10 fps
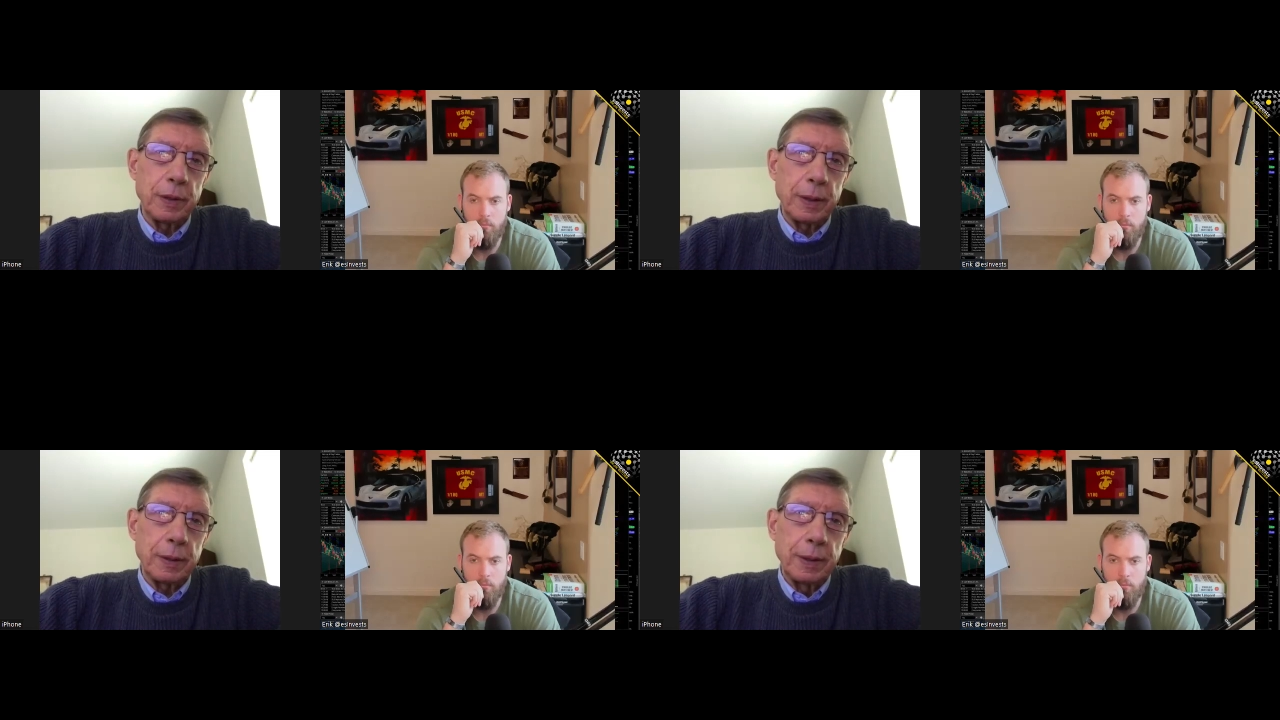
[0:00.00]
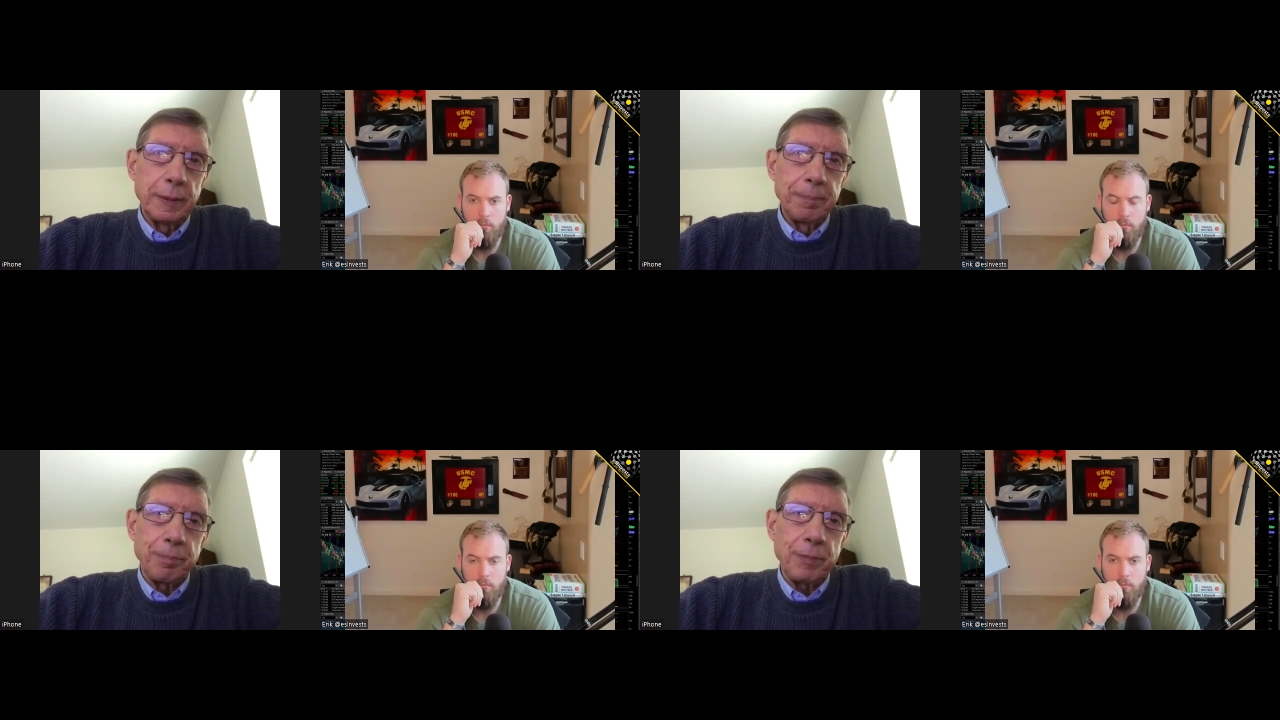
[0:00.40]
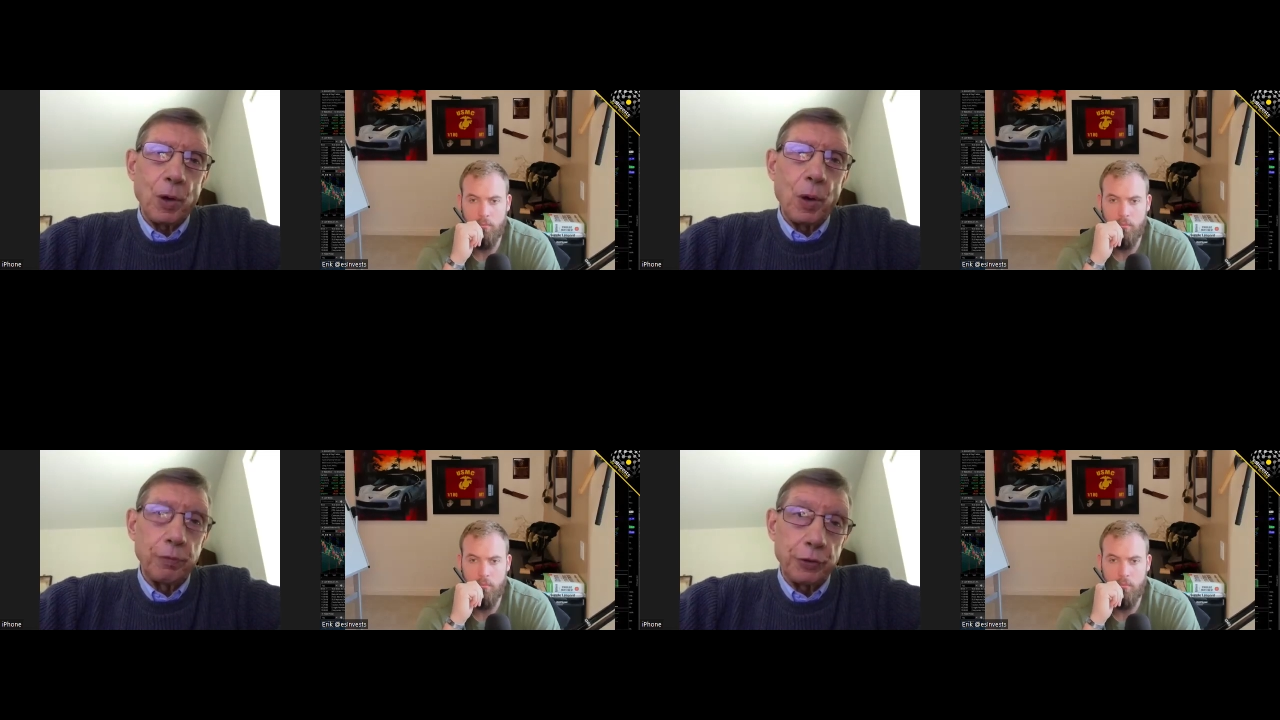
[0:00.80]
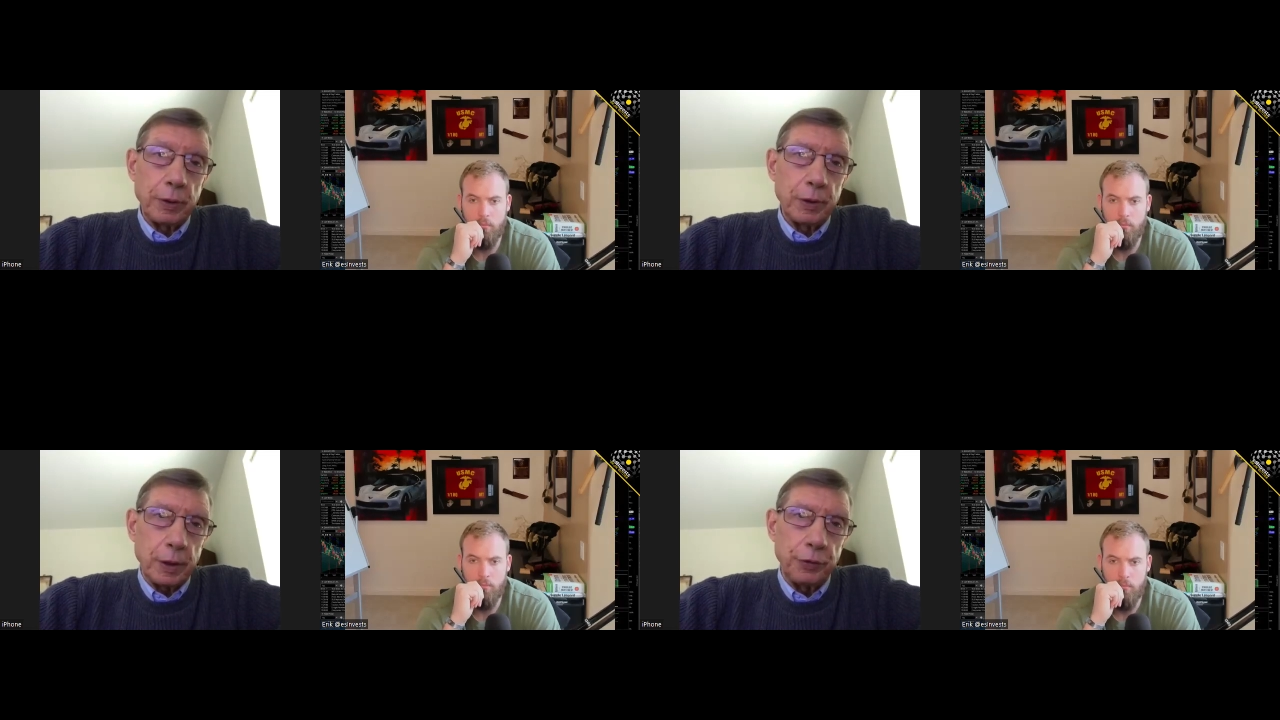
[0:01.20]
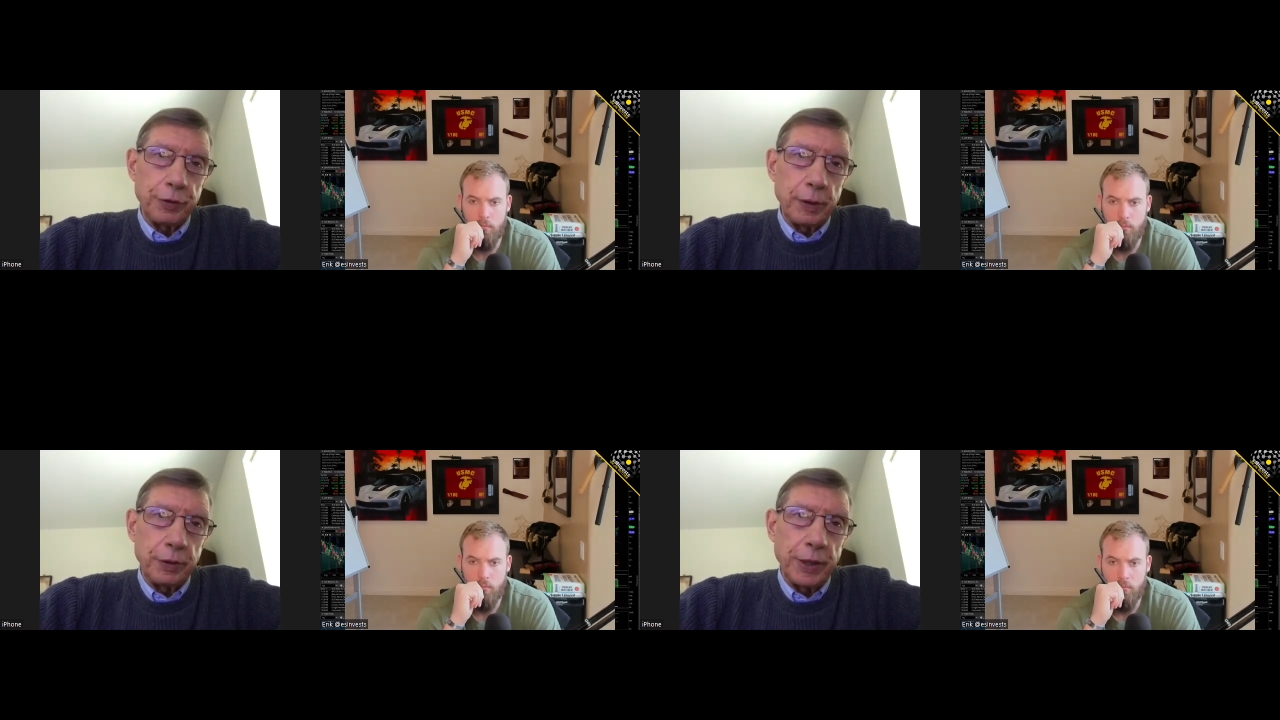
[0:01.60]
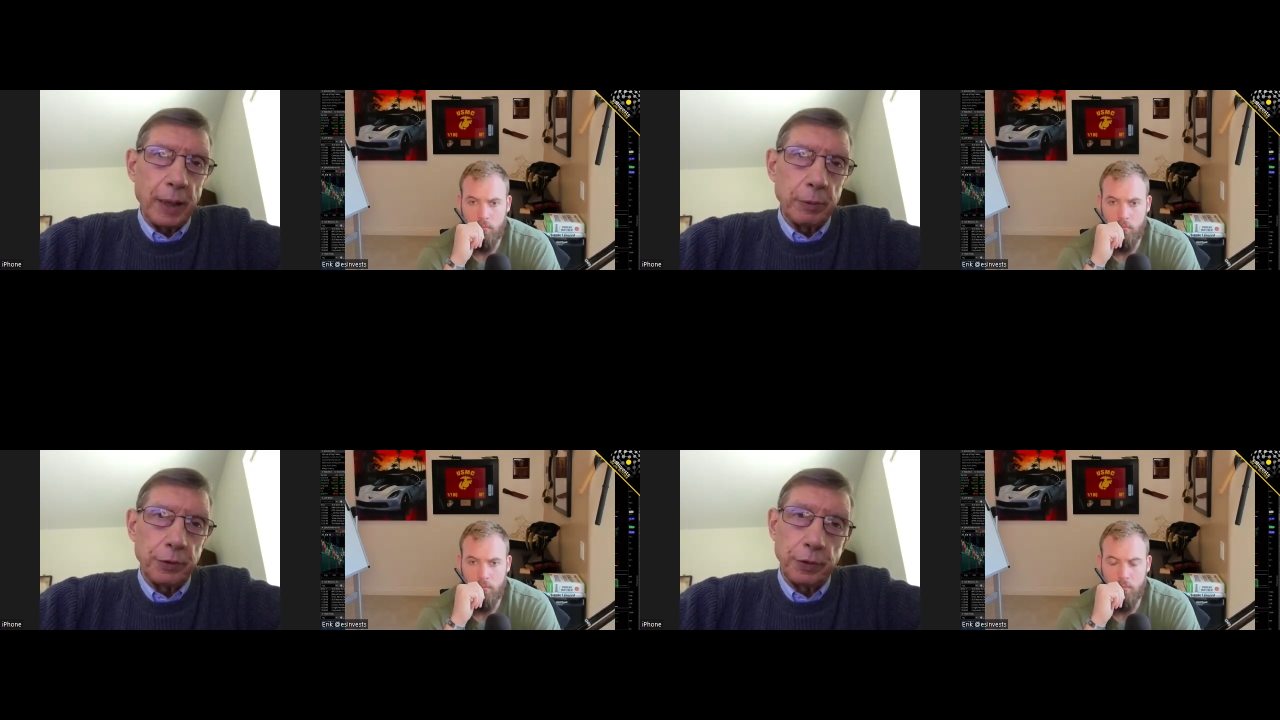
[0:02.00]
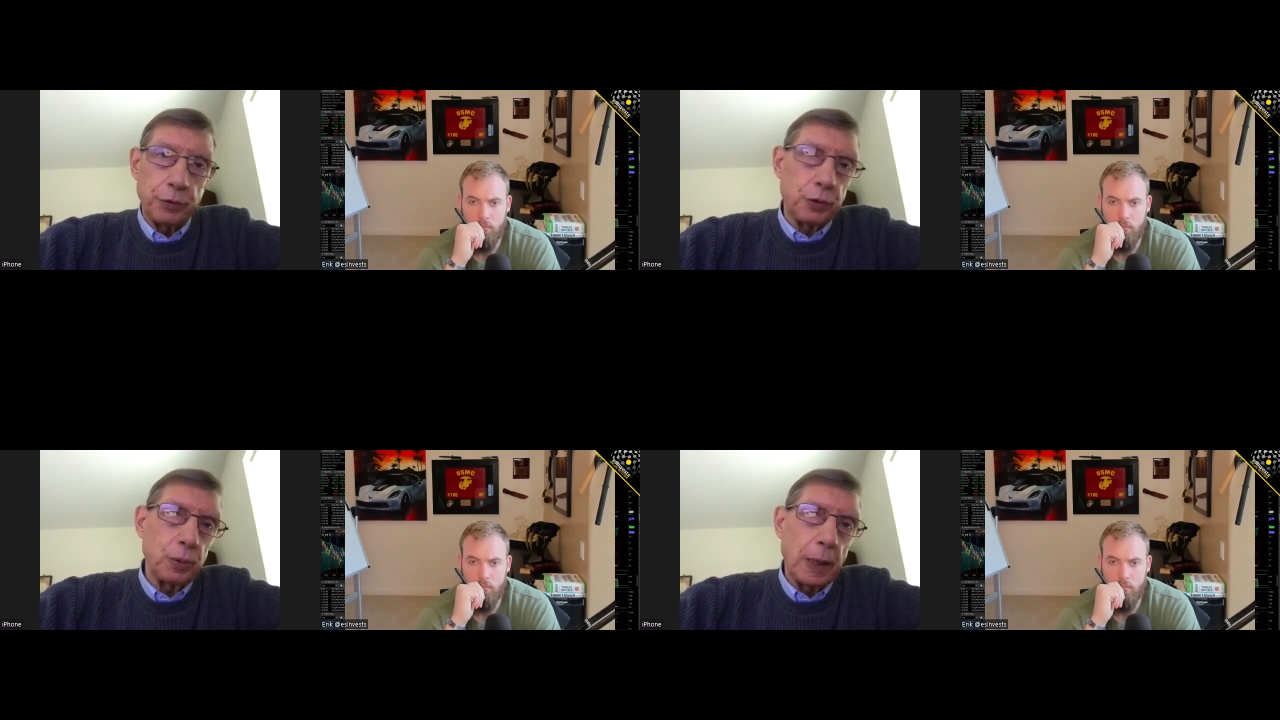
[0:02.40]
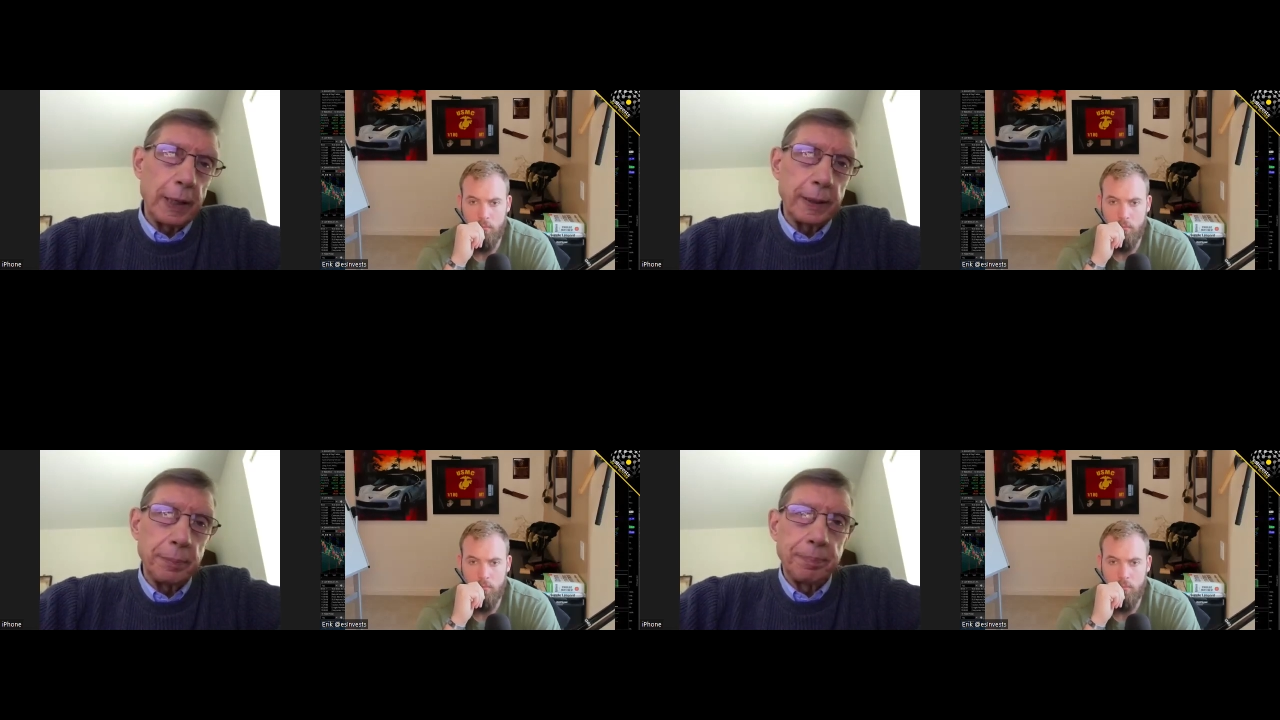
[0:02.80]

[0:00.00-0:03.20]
Speaker 1: that all of a sudden they're going to see the damage and it's too late.